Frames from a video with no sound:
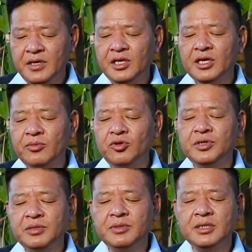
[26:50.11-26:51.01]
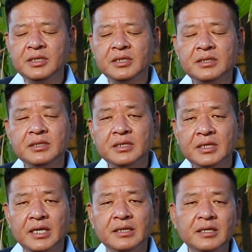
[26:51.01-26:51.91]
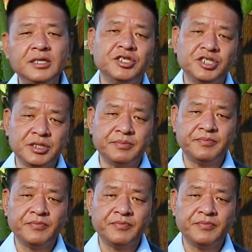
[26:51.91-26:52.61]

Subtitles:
in community building and leadership.